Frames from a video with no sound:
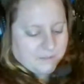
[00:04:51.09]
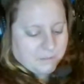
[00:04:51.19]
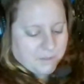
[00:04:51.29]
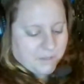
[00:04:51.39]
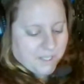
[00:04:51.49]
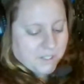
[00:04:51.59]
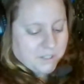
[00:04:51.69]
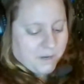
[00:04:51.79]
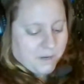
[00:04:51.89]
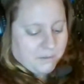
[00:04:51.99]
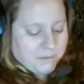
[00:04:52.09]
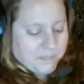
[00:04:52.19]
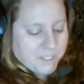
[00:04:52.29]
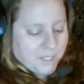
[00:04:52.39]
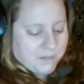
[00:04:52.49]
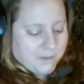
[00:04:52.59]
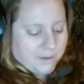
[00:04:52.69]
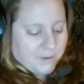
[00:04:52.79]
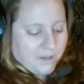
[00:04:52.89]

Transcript: You guys should probably check them out.